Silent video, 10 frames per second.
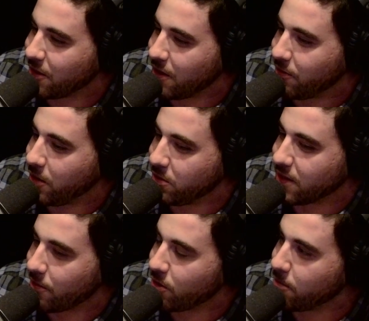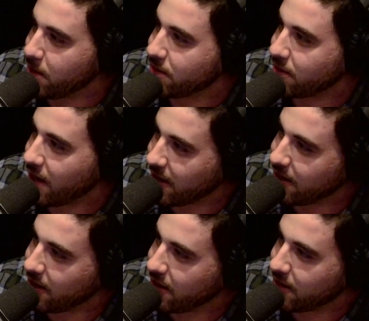if he was ever to miss any
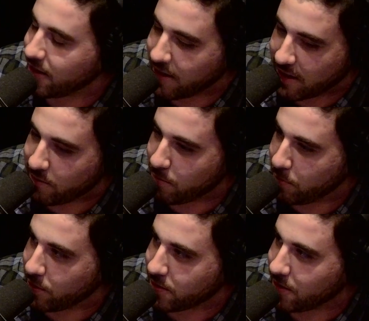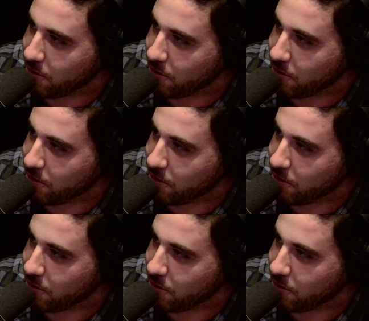gig that I ever booked,